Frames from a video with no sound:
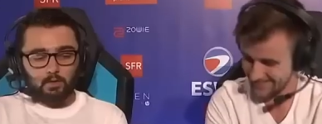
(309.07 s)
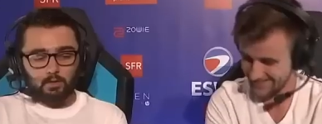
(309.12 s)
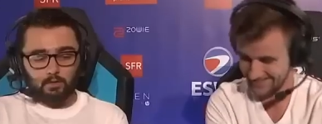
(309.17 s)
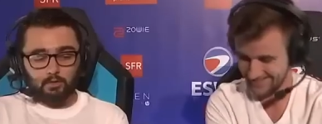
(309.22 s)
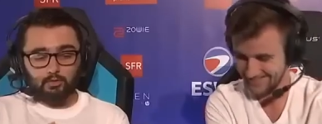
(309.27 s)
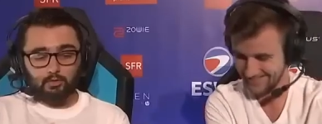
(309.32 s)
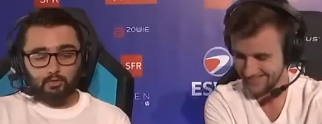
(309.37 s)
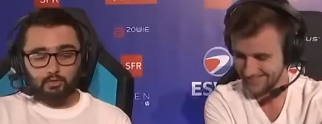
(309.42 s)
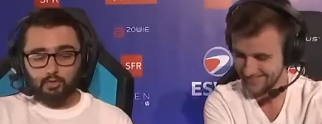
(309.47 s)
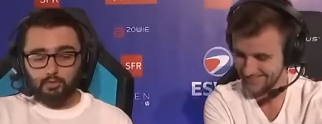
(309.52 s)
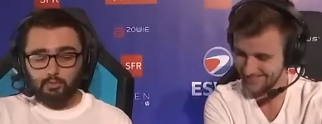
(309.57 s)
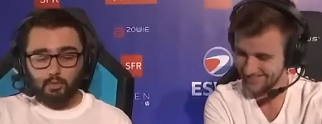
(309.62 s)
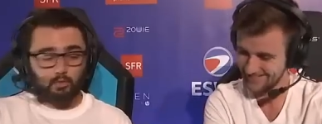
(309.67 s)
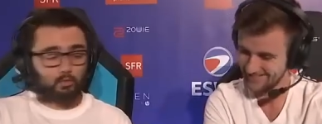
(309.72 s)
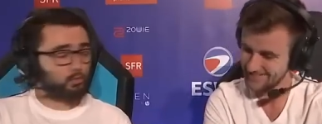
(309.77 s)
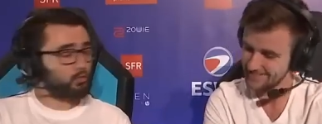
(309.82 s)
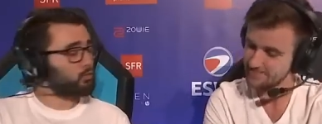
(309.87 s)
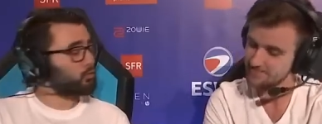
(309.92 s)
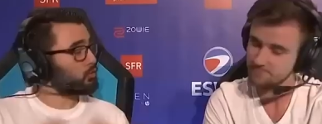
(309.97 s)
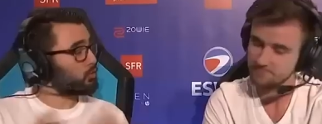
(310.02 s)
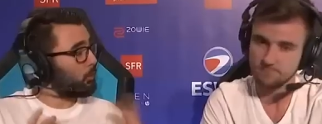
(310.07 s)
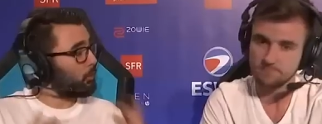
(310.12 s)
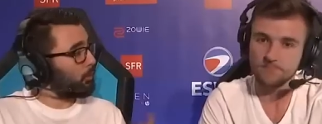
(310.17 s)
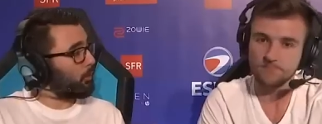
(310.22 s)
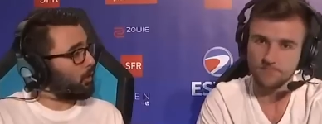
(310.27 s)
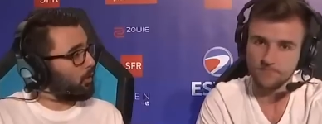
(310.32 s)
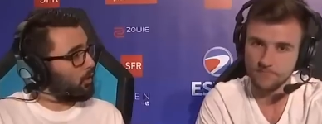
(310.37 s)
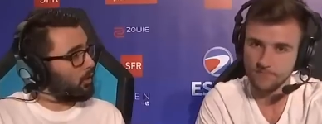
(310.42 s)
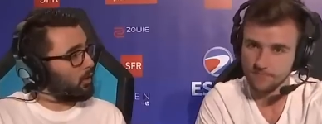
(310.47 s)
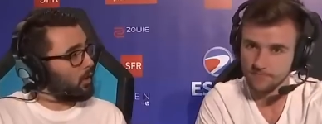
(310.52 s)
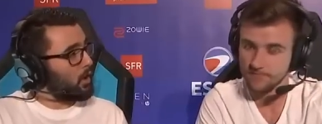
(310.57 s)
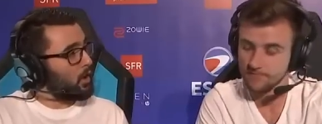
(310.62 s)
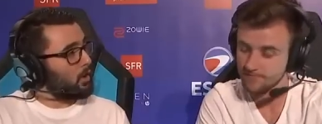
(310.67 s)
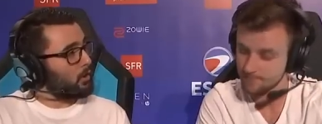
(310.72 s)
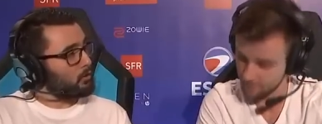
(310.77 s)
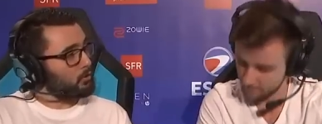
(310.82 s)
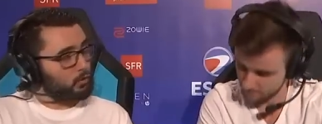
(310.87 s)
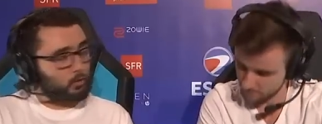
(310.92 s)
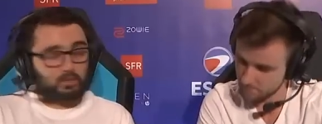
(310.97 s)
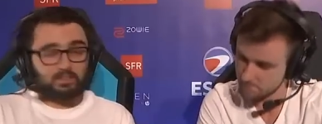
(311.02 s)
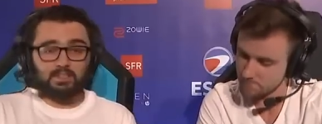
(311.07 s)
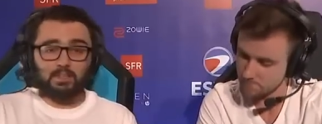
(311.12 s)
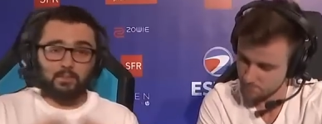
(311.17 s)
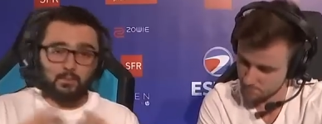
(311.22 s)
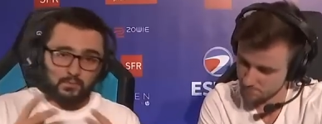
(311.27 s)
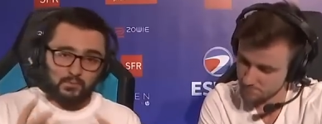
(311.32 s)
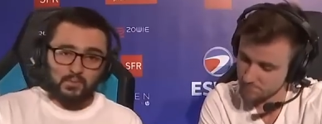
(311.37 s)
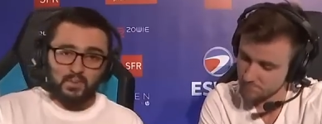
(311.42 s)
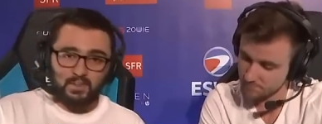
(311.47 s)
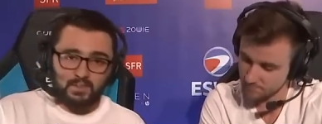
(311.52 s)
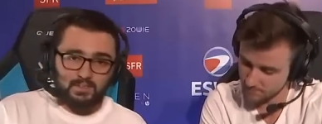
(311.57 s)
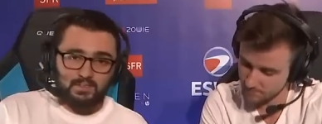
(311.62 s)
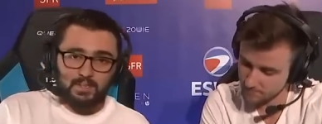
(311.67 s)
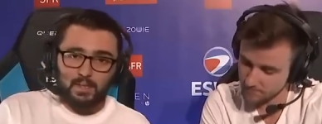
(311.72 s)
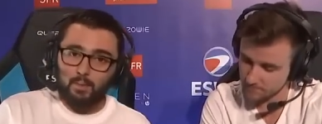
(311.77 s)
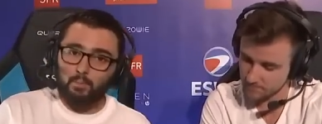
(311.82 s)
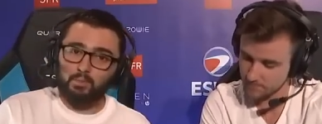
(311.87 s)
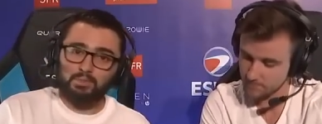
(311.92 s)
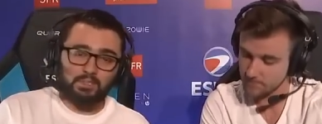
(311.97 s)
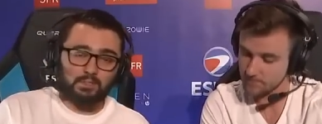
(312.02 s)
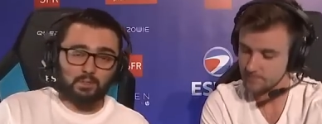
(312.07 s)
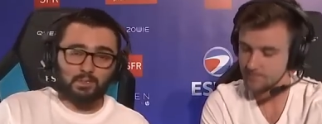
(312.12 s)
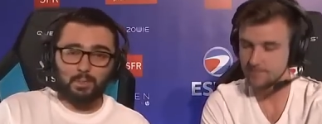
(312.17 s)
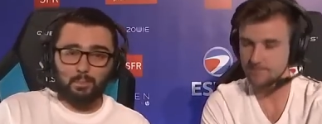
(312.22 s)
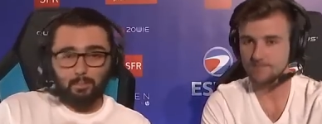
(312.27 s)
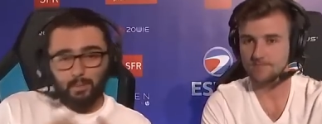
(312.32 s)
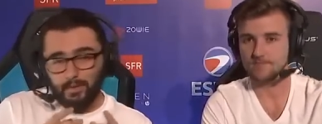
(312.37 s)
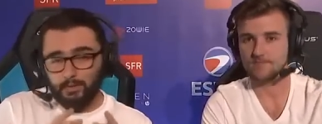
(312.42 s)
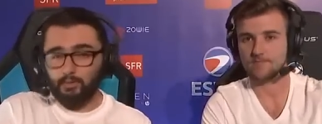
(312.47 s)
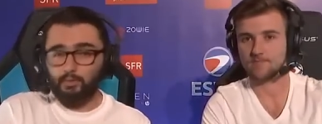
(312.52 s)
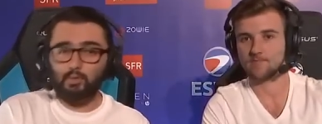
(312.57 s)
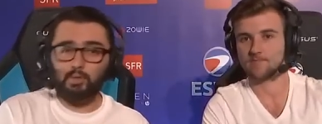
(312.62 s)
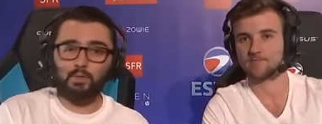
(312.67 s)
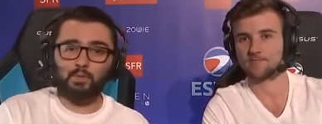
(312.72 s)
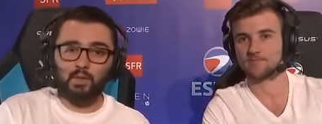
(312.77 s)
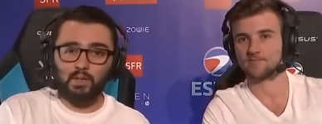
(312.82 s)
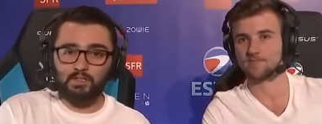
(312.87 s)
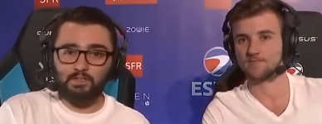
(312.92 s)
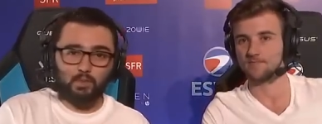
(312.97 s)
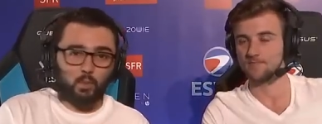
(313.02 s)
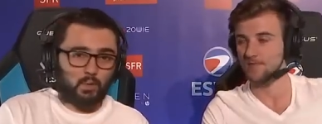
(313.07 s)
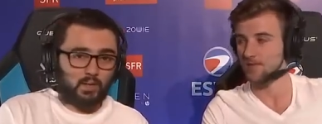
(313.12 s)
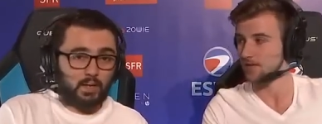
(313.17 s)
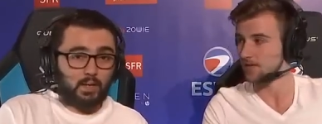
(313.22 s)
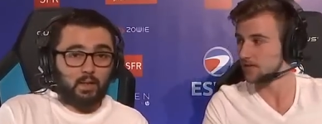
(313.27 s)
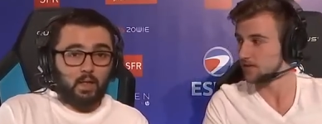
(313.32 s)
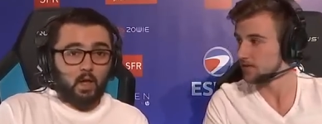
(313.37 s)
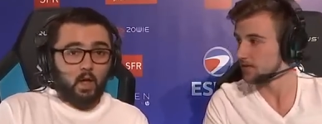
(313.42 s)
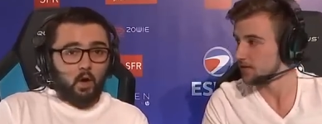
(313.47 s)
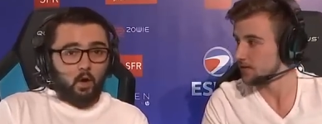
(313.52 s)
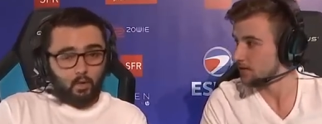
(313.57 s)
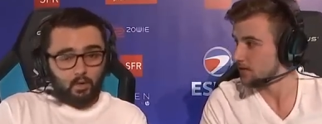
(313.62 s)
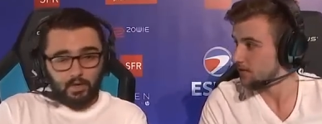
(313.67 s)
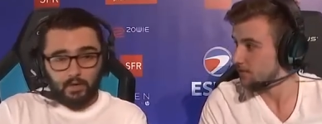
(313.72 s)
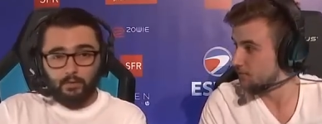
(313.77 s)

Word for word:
Speaker 1: players, they know their card worried. rotation, their card count, card elixir. So